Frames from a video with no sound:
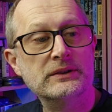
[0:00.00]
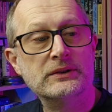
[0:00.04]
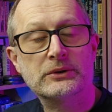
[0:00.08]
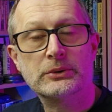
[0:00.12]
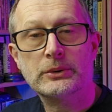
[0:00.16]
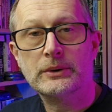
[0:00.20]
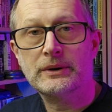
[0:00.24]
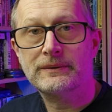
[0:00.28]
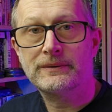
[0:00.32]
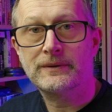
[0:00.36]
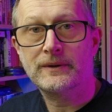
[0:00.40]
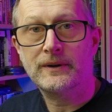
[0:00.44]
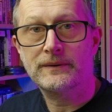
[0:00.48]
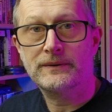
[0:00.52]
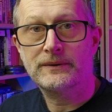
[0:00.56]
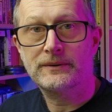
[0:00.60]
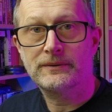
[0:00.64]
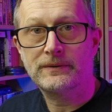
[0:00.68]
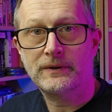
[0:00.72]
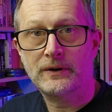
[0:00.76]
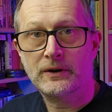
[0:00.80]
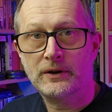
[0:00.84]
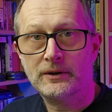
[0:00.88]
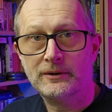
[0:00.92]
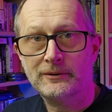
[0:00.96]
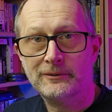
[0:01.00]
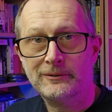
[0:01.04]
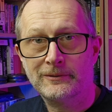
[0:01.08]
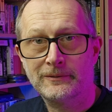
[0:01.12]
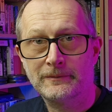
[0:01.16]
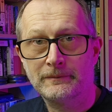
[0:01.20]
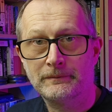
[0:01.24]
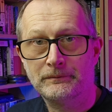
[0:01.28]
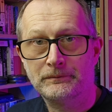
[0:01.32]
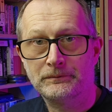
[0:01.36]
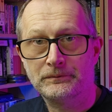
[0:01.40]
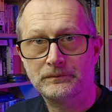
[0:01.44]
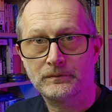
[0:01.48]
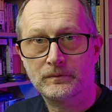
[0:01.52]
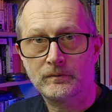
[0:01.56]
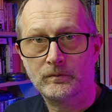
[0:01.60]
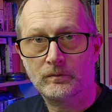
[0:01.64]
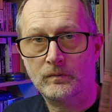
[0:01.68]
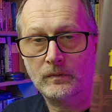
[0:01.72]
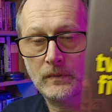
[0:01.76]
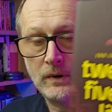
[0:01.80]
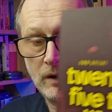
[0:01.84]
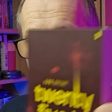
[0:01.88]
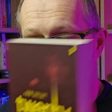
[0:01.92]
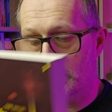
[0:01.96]
25 to 5.
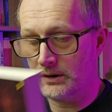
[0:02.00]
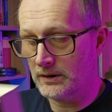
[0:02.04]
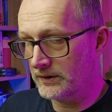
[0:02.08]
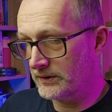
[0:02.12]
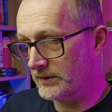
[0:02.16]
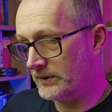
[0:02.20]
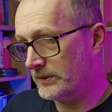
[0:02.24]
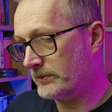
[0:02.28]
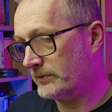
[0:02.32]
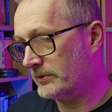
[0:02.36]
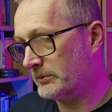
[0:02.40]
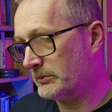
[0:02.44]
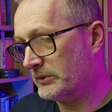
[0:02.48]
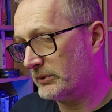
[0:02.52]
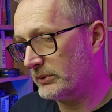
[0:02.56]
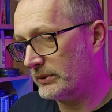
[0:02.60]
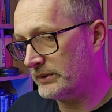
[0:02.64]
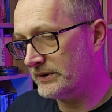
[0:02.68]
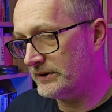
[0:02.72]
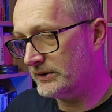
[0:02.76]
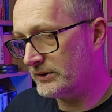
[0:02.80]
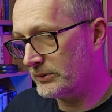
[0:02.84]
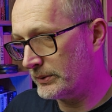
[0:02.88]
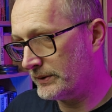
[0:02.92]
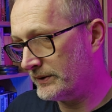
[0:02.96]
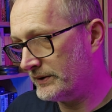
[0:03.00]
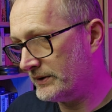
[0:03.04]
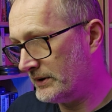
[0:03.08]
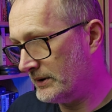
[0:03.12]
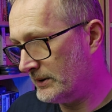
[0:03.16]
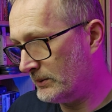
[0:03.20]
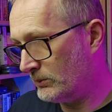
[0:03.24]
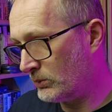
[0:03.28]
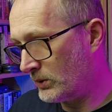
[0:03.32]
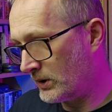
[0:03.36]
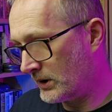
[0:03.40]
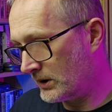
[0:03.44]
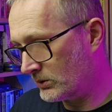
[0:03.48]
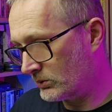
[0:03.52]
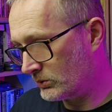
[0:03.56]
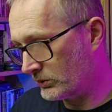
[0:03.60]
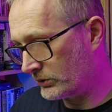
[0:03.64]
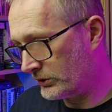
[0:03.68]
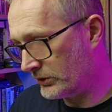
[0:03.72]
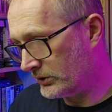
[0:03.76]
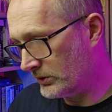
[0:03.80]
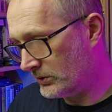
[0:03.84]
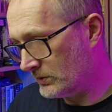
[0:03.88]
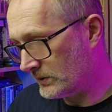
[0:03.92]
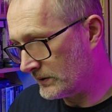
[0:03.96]
I think this is from 2021 or
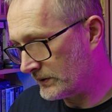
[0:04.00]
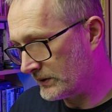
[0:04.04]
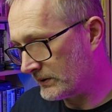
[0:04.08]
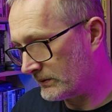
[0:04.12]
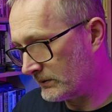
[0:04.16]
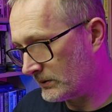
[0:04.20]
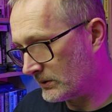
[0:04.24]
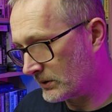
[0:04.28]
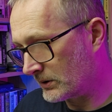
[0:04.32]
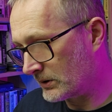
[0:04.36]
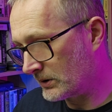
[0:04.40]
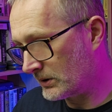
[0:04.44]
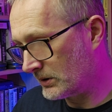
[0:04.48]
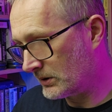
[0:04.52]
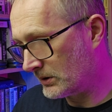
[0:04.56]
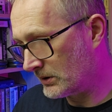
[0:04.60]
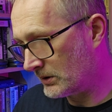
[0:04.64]
2. Let's have a look.